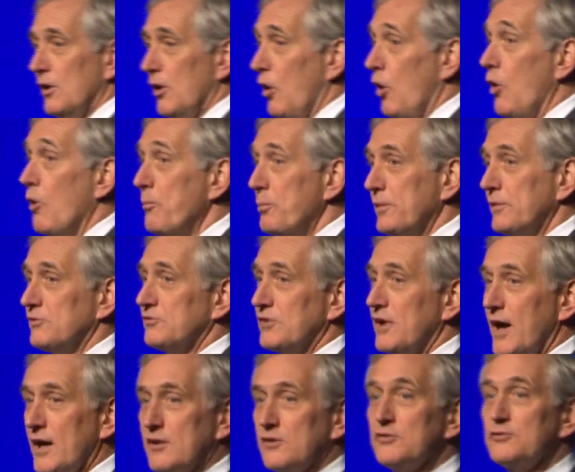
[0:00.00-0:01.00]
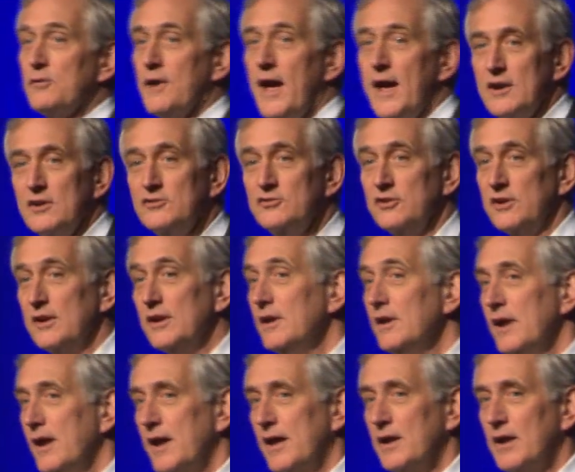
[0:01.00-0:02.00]
Hope is not a strategy,
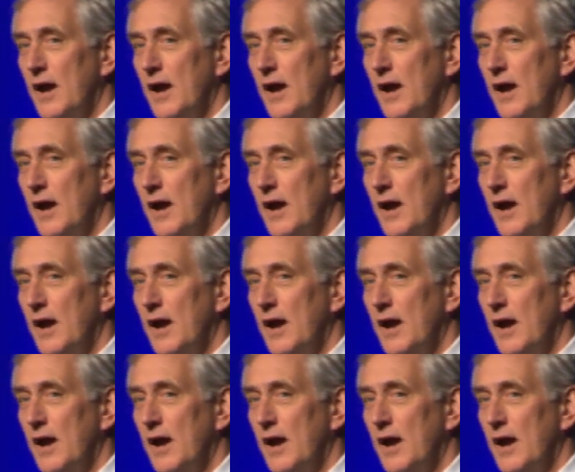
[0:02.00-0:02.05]
and